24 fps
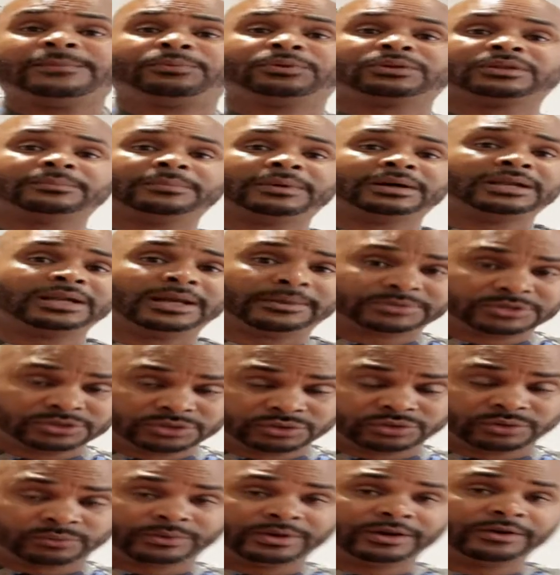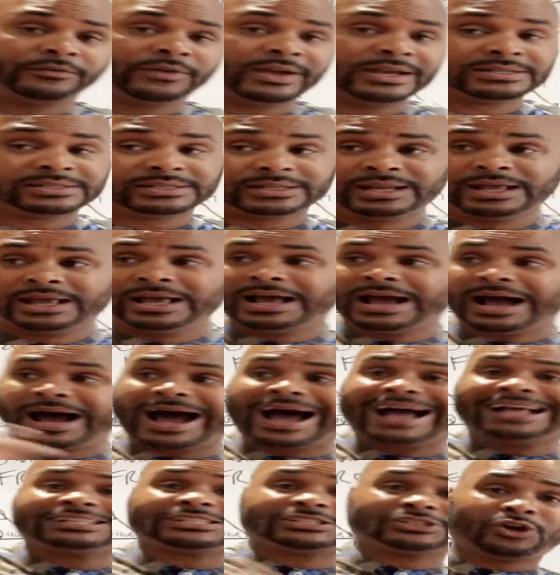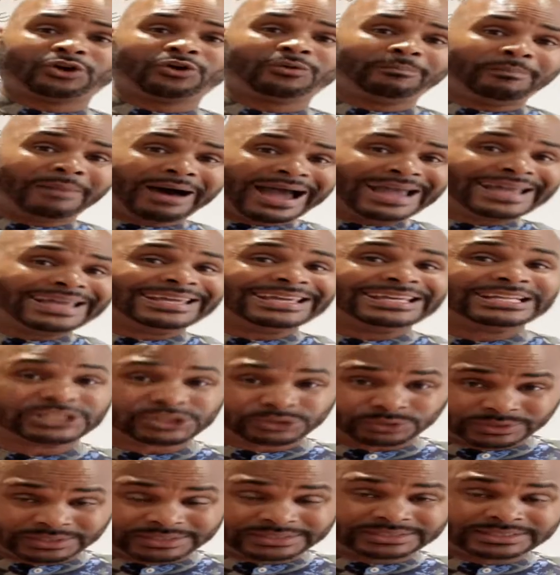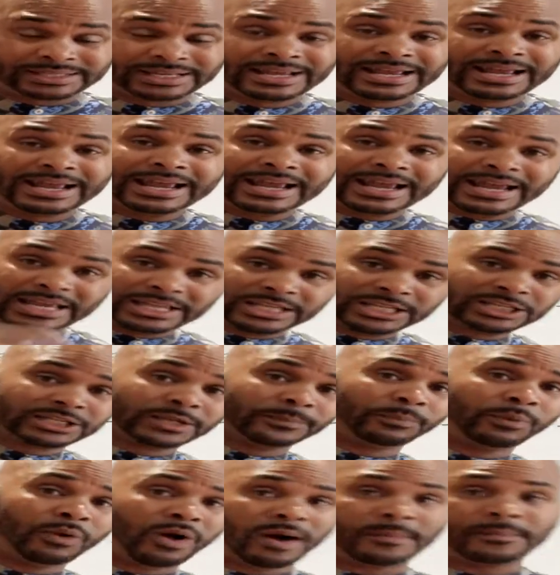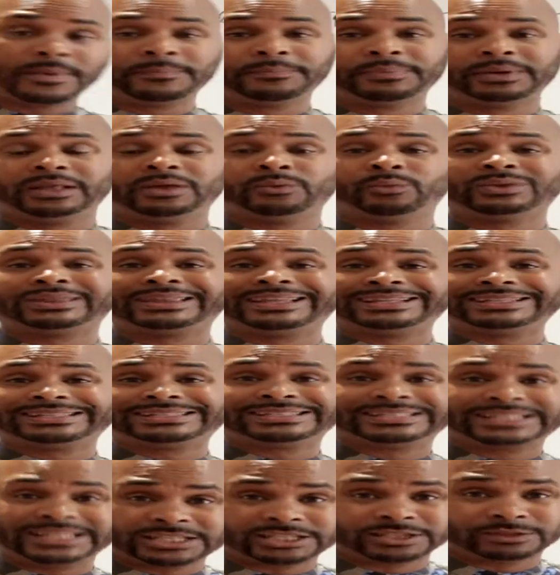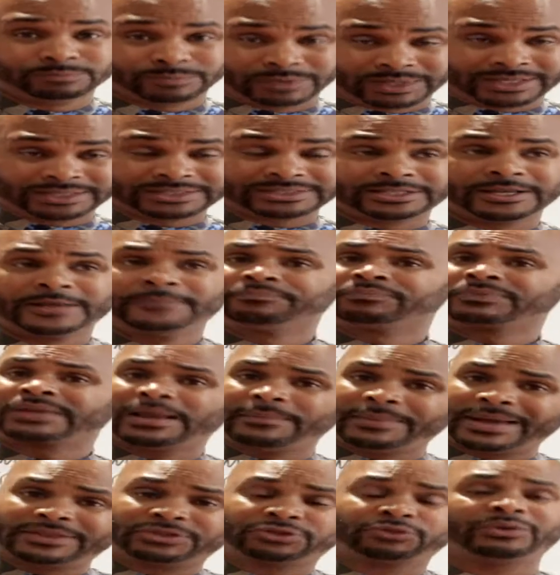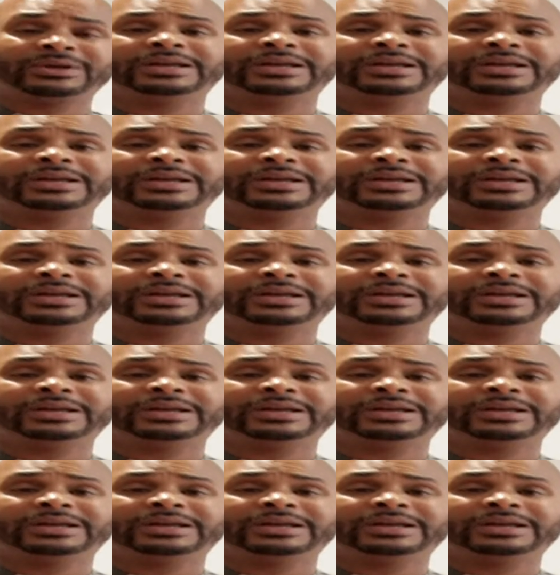he put the money up to do the renovation. I sold my interest in this apartment building within 6 months and made